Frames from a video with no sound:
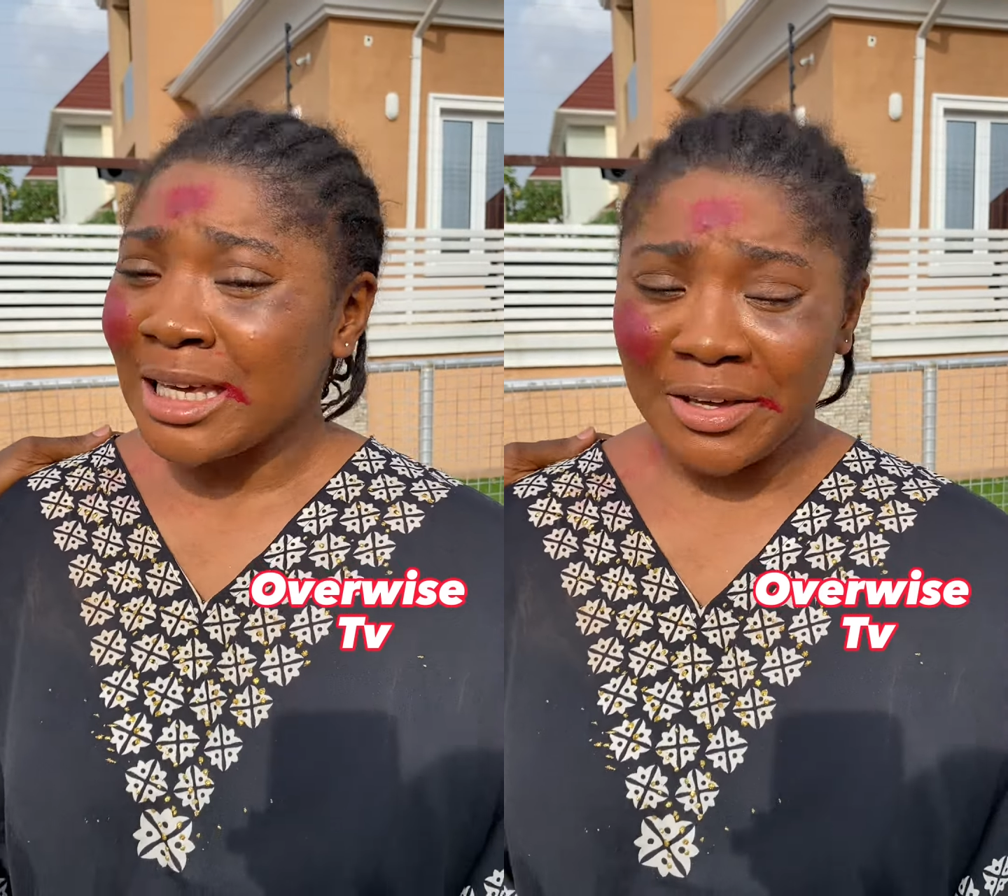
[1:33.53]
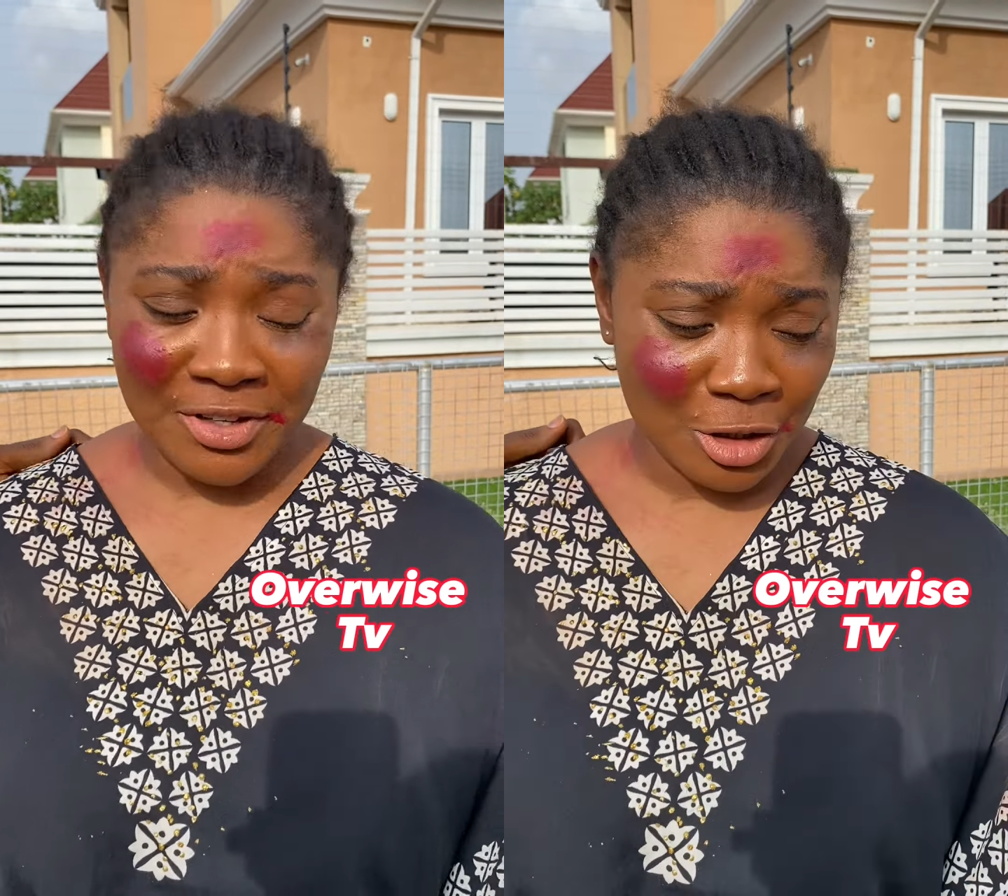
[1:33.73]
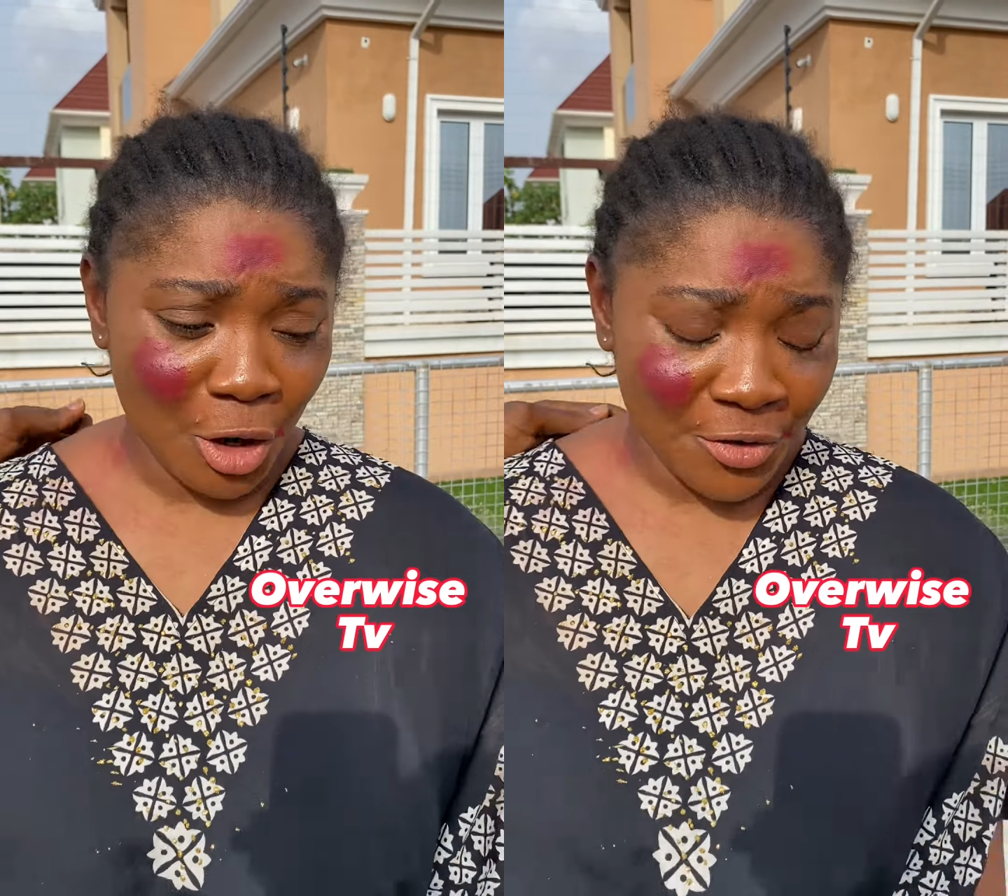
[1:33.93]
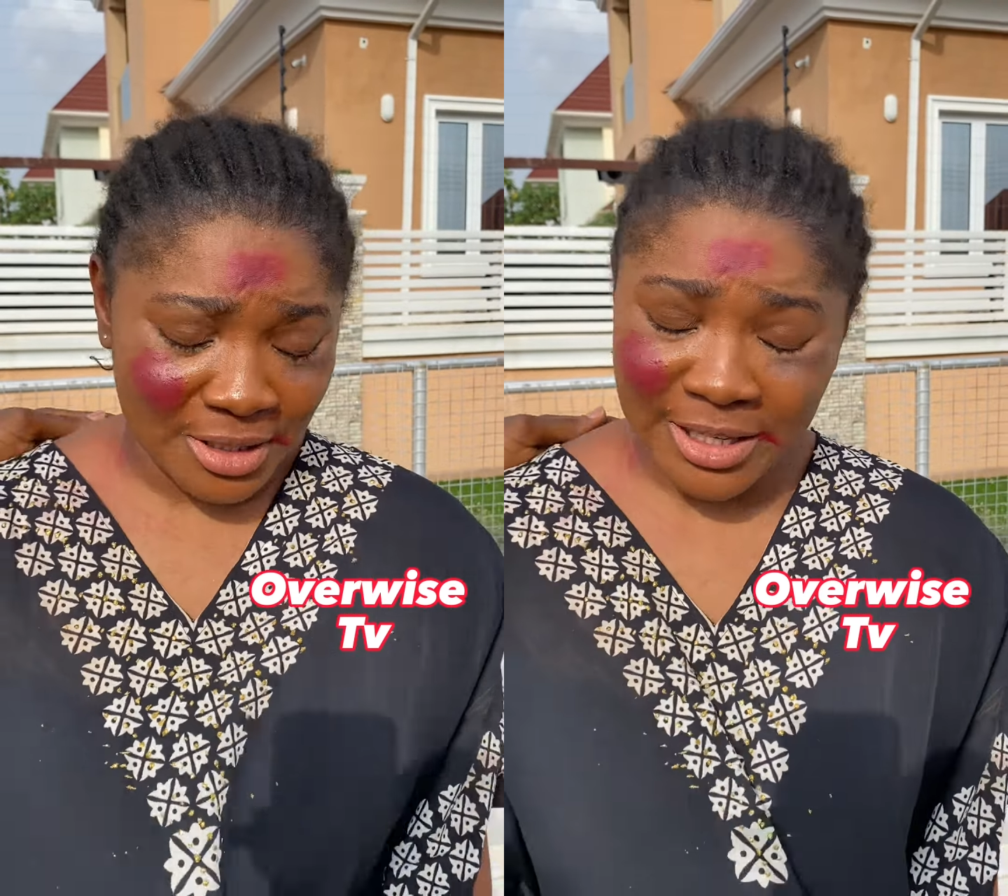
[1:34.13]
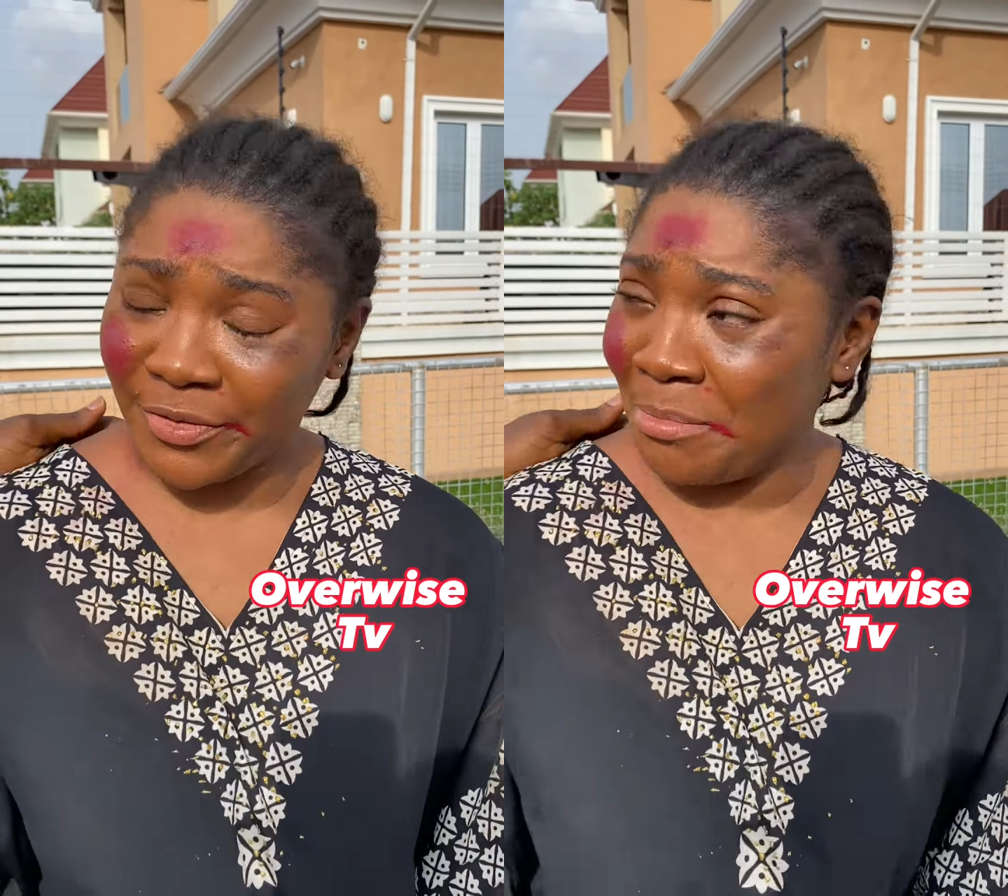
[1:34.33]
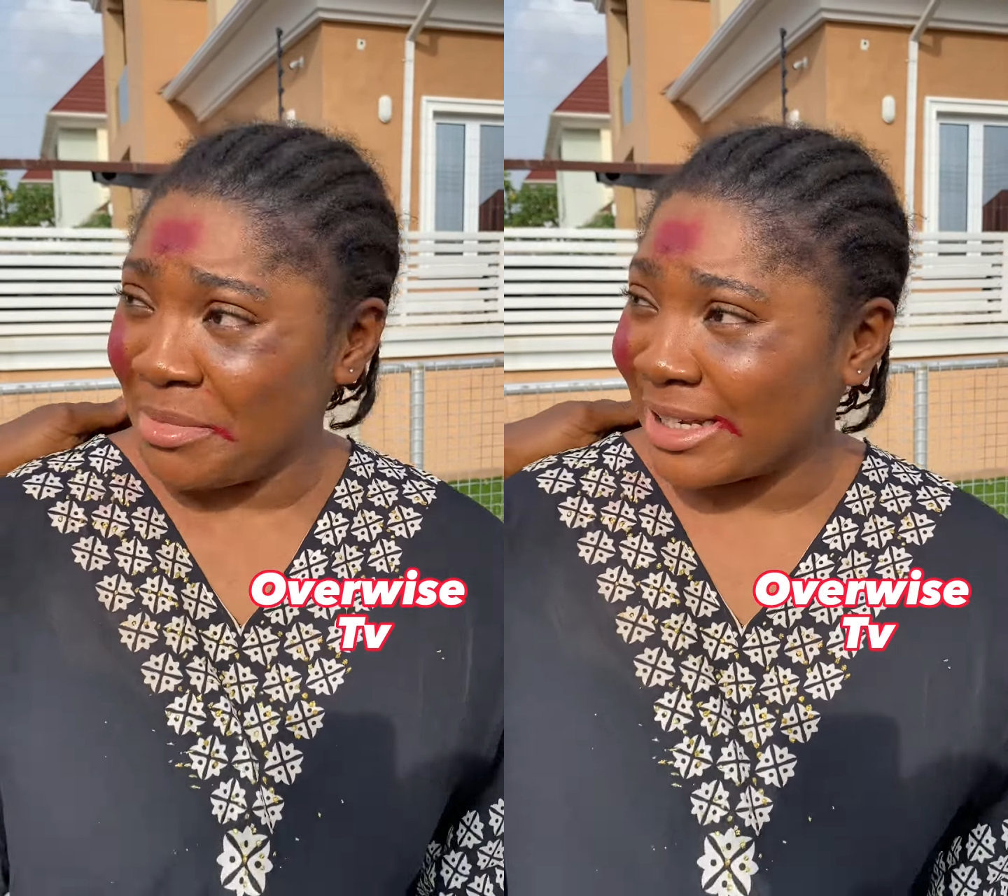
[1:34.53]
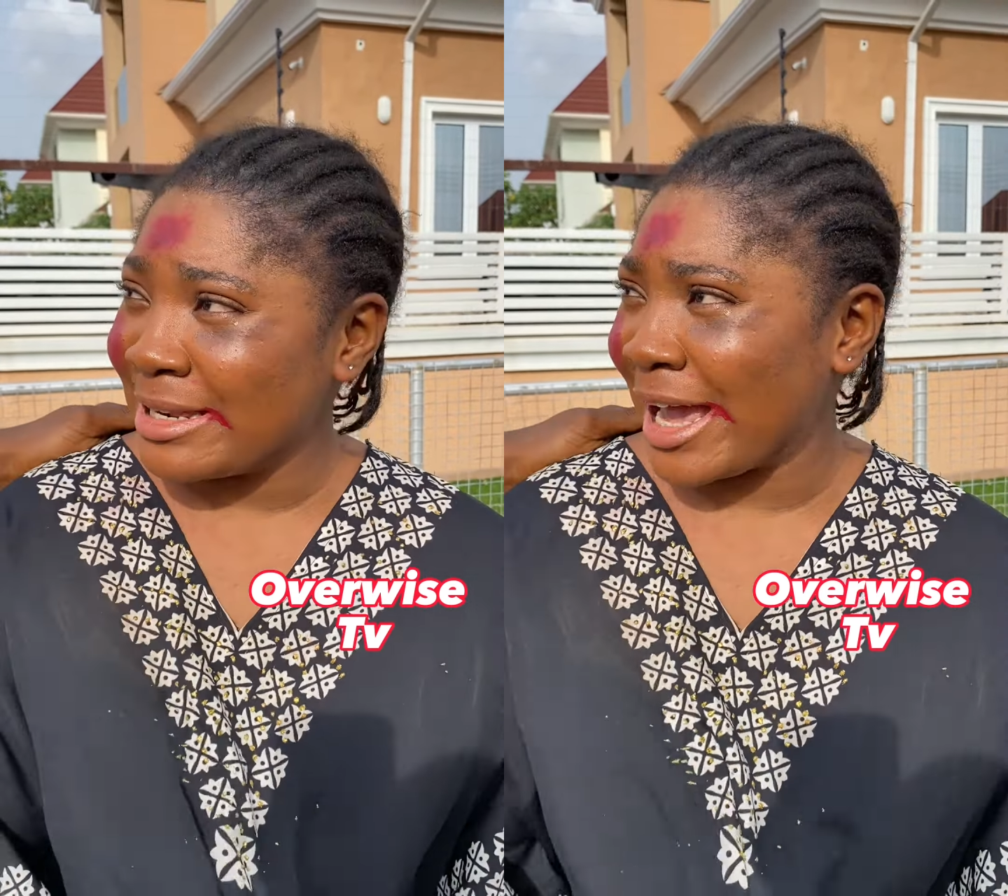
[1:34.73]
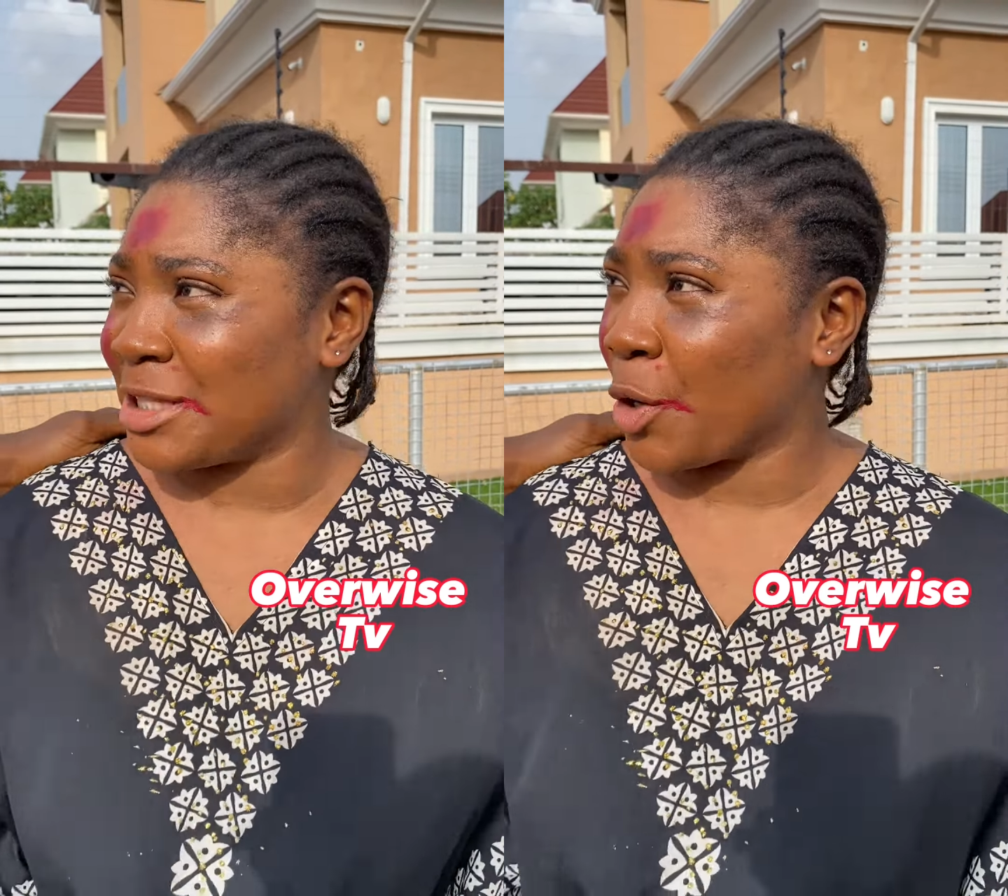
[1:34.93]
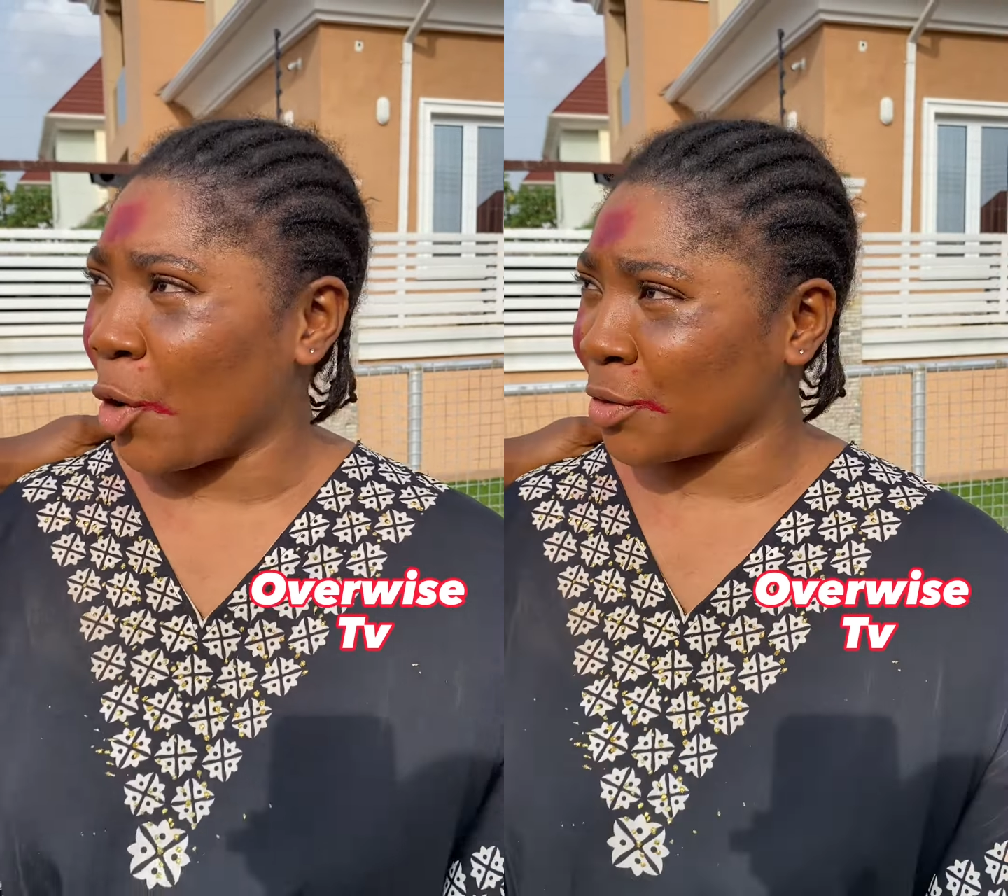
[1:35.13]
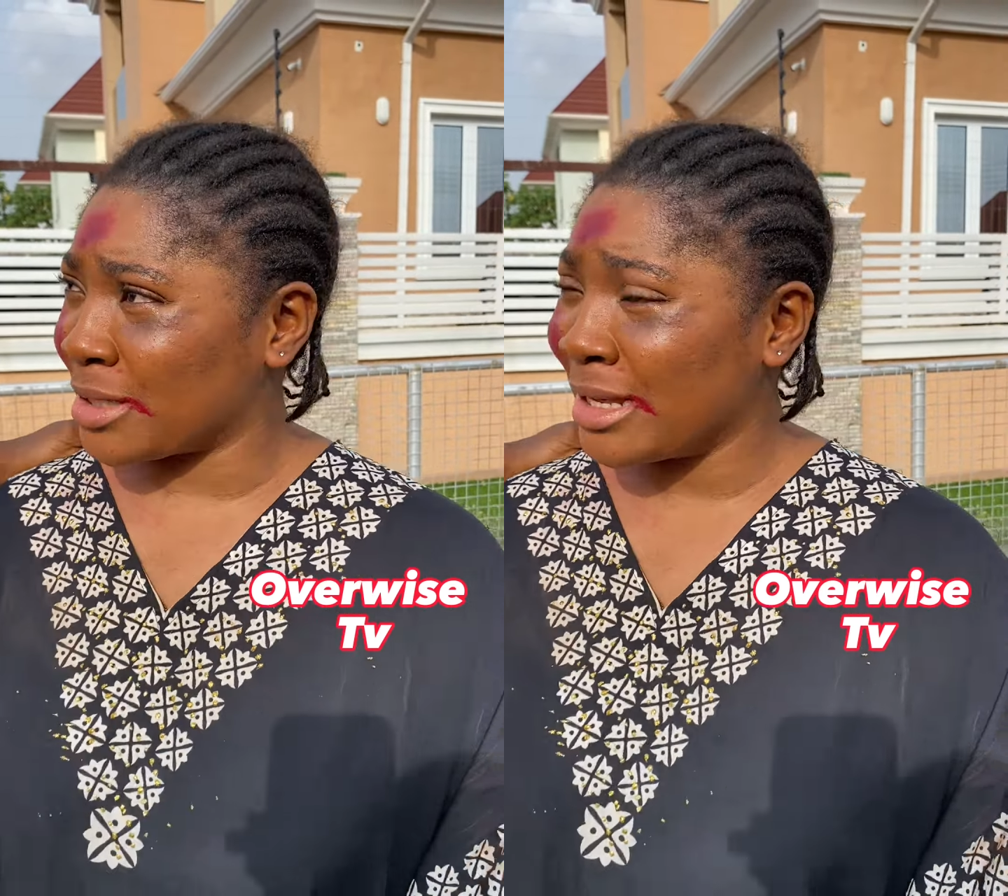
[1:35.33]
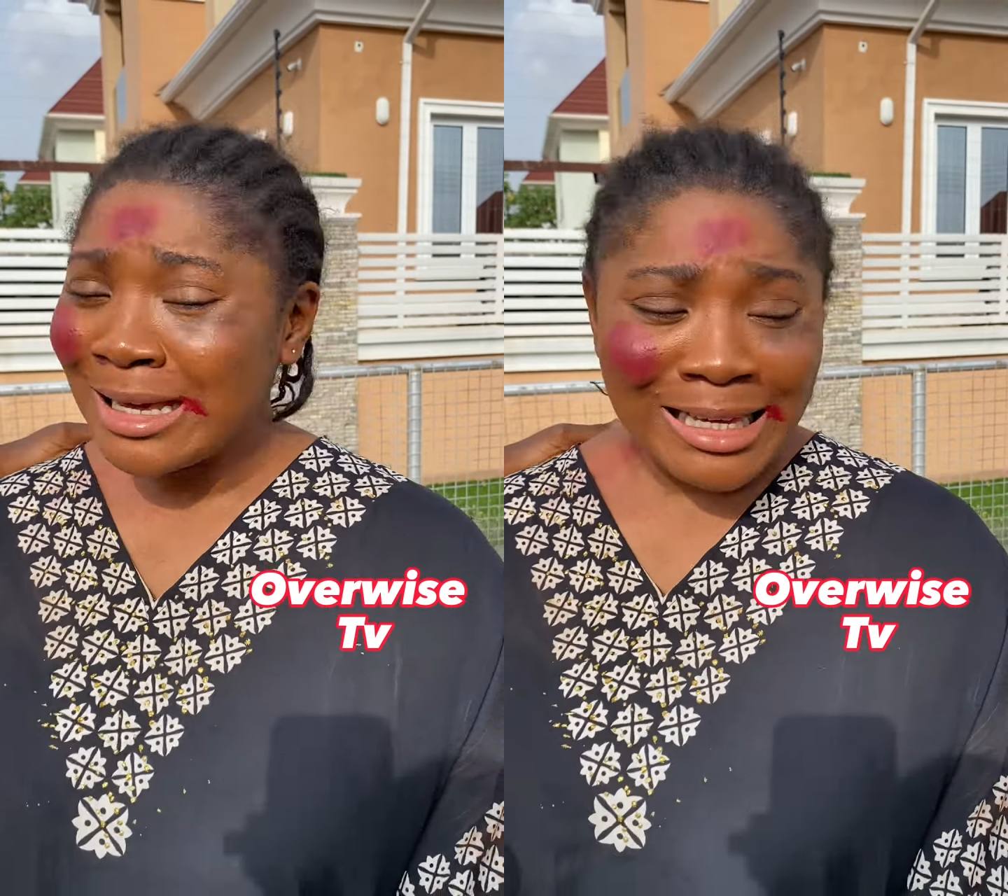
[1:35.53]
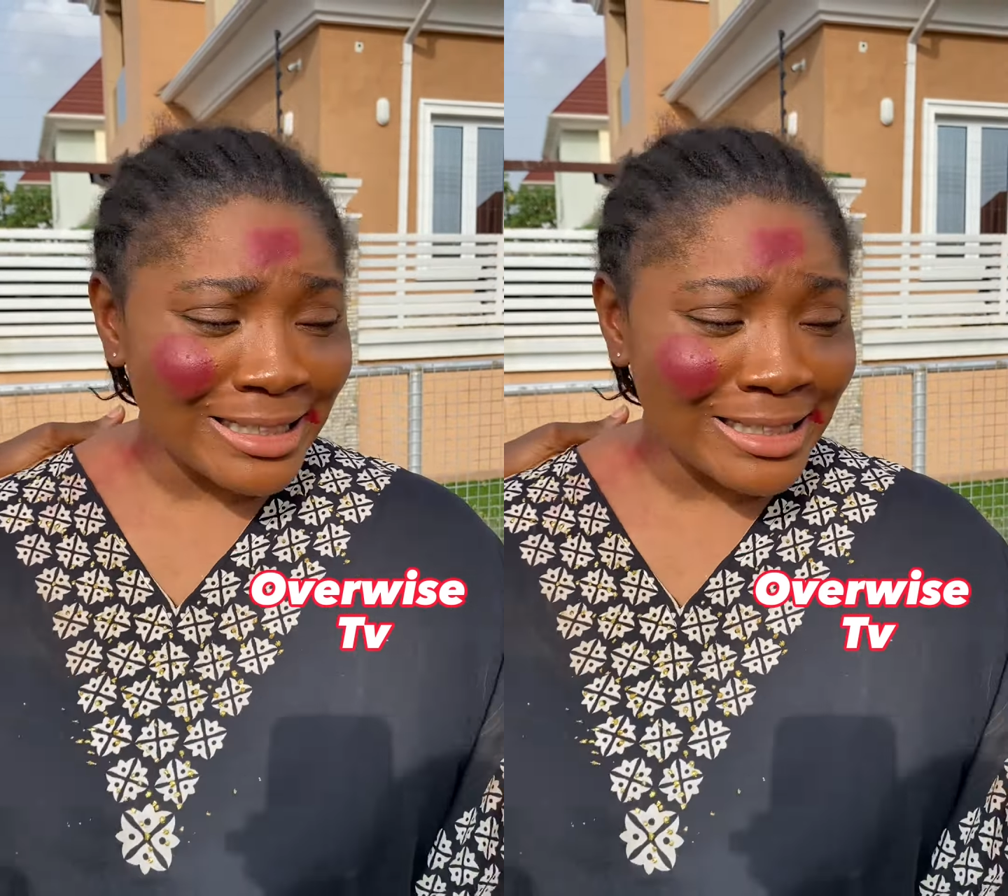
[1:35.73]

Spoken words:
If he's not receiving midnight calls,